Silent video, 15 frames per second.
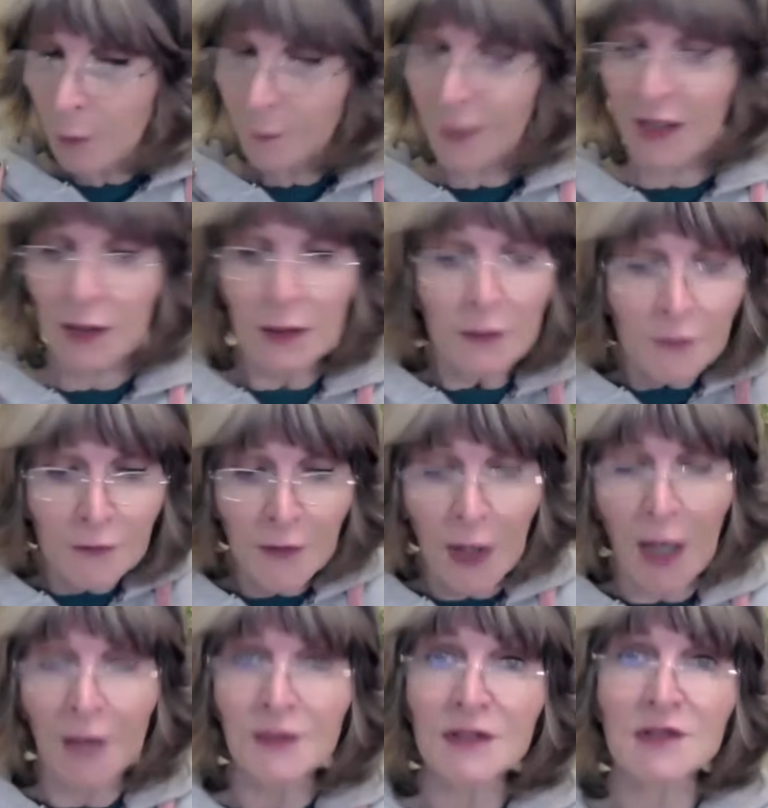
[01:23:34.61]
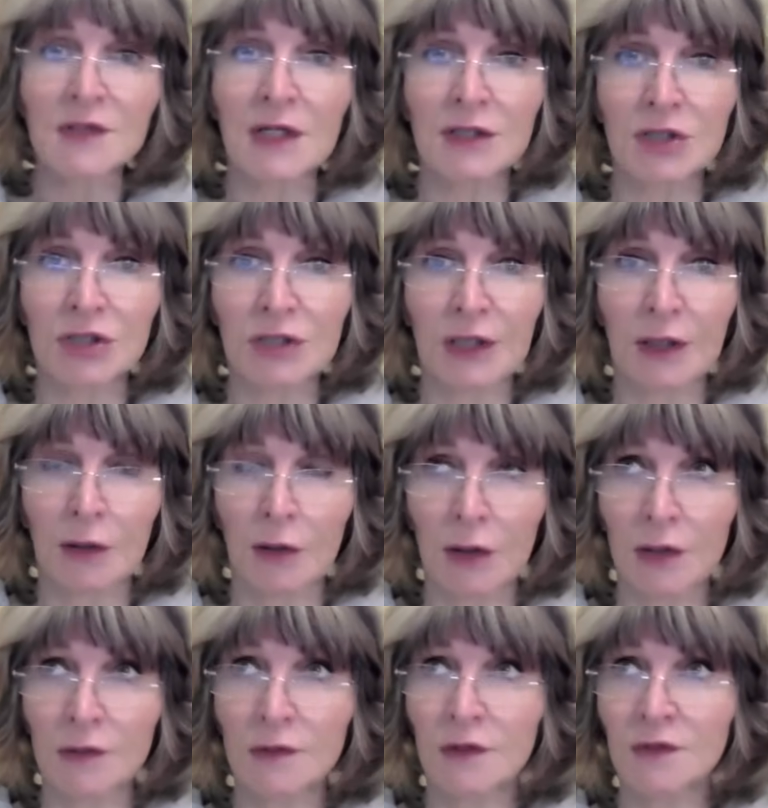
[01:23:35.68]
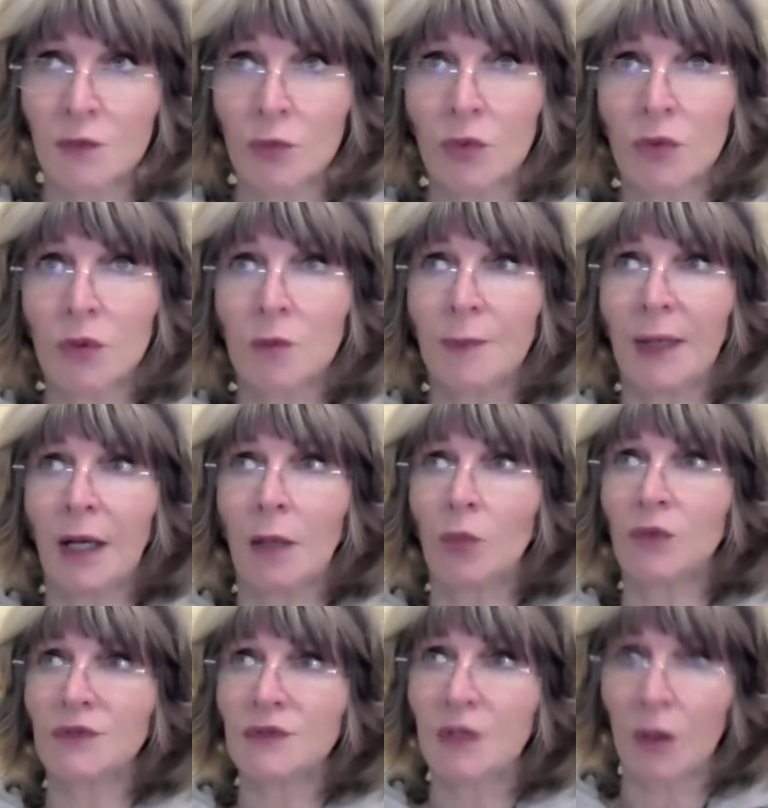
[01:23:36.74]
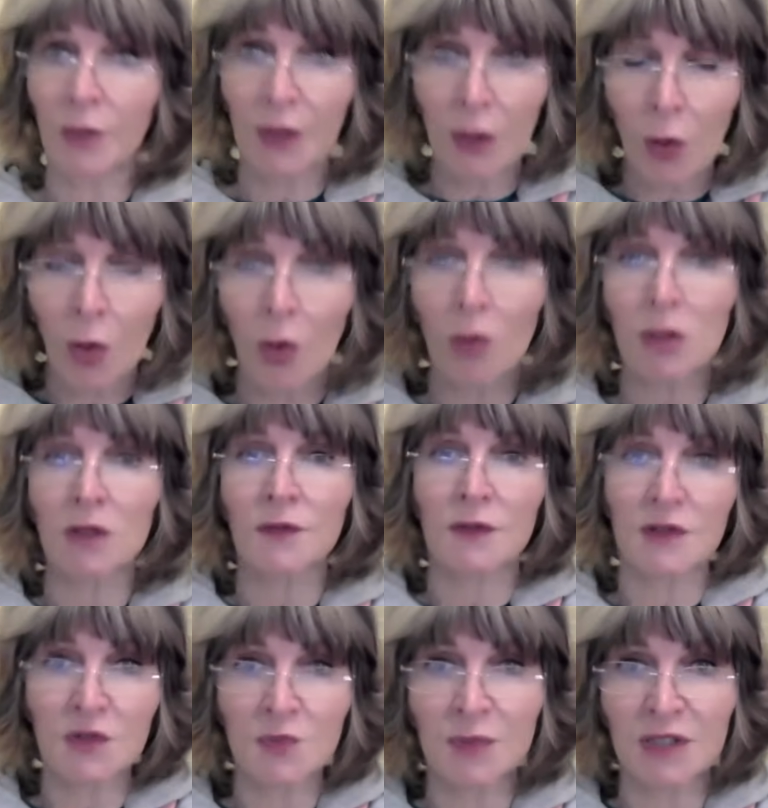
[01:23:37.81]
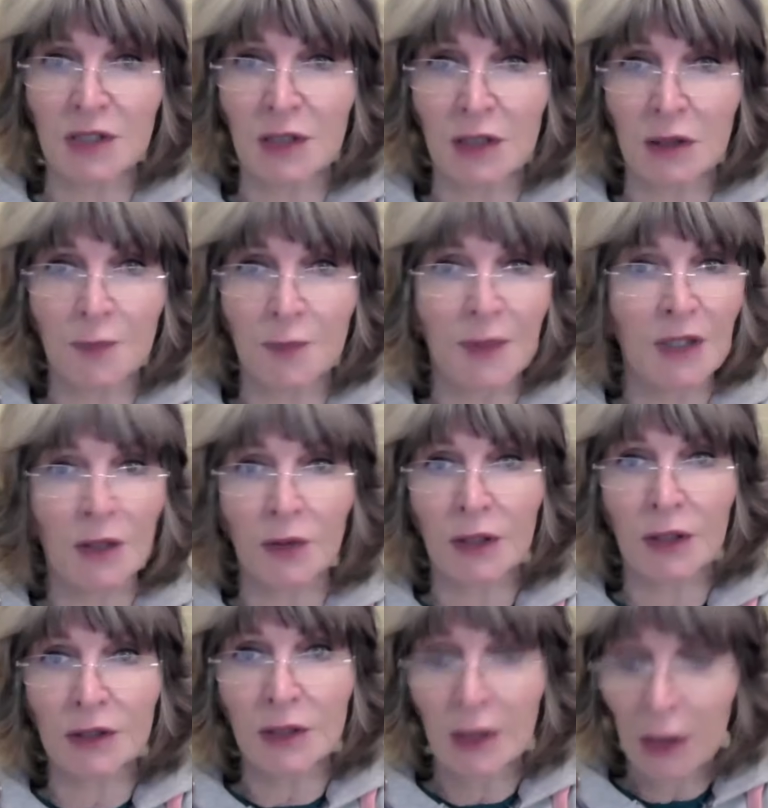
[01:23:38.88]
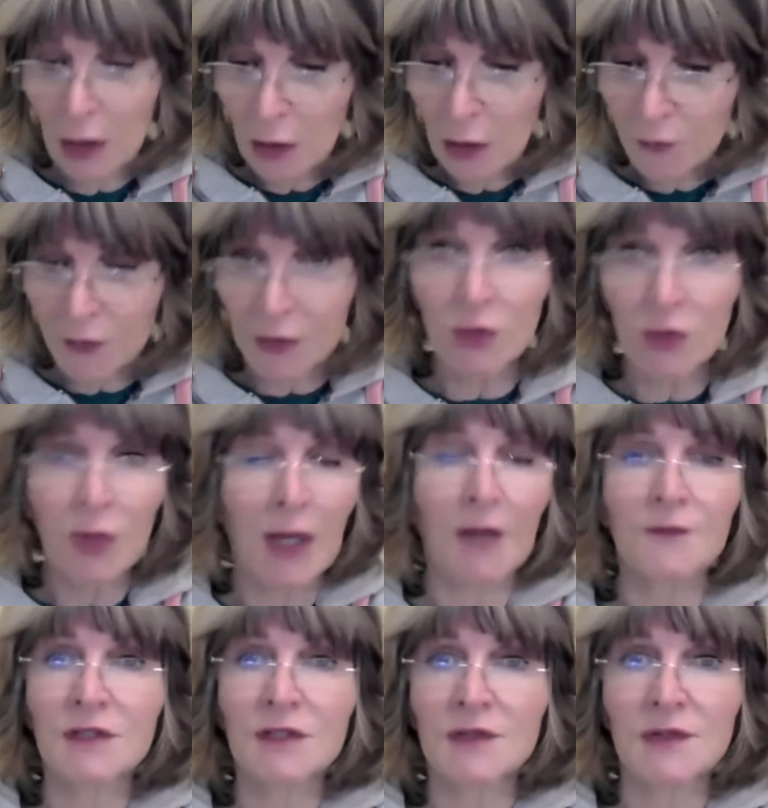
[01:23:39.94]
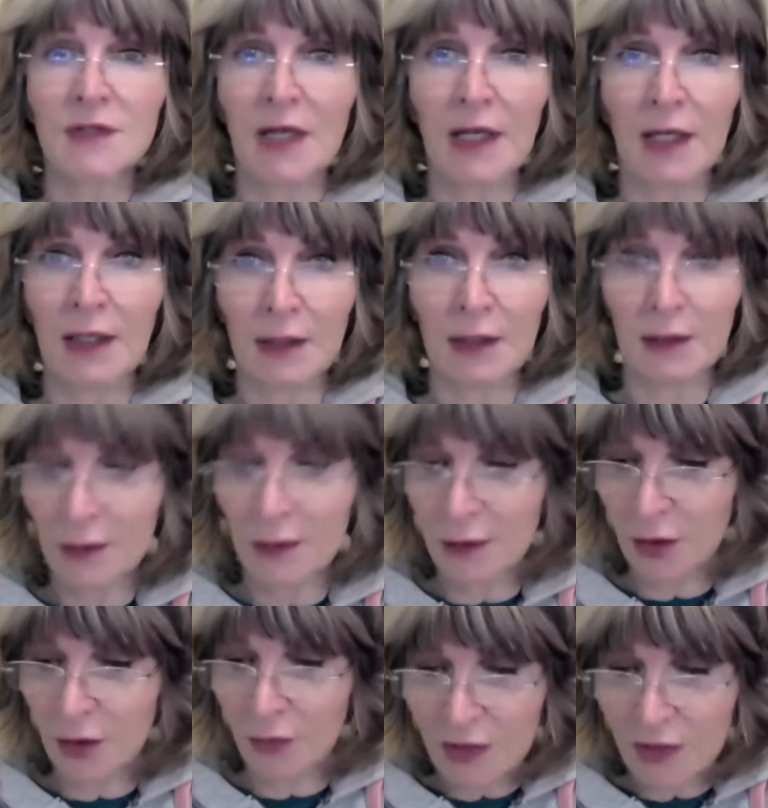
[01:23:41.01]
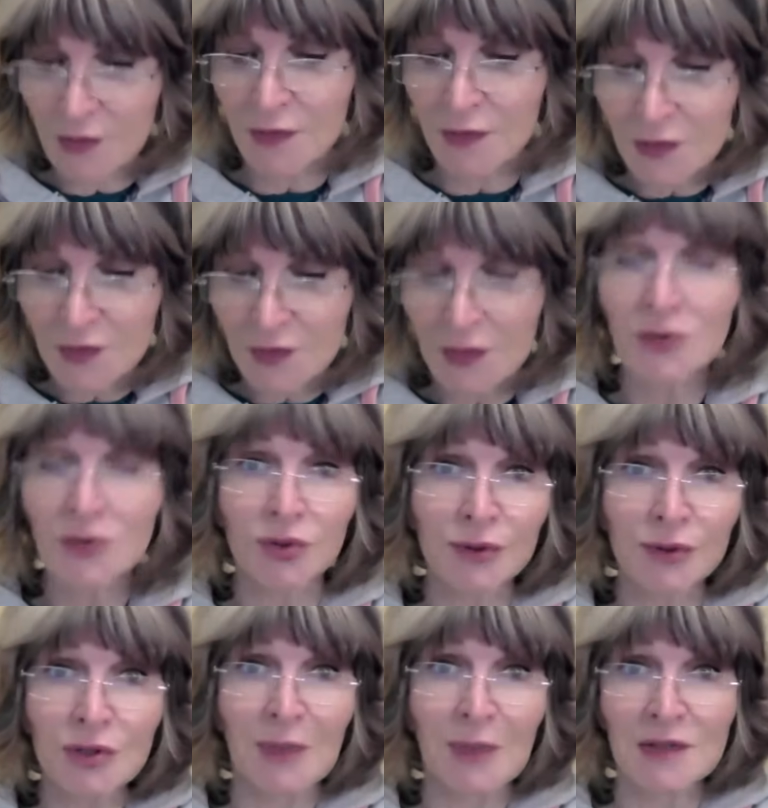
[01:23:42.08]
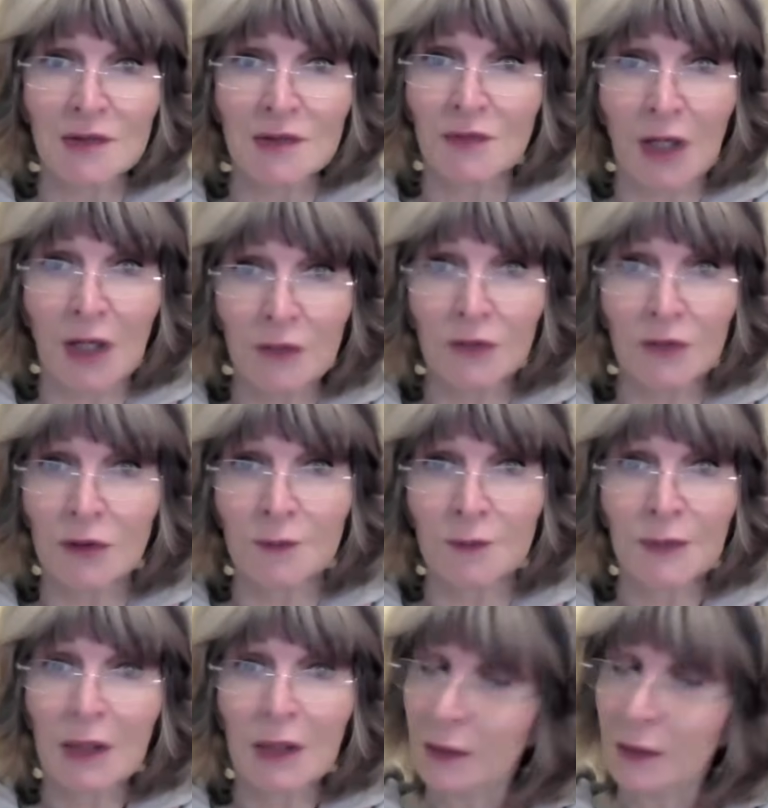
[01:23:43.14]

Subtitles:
But for other Sagittarians, it's more about what's going on at this particular period that you have to say, you know, is this central to my survival?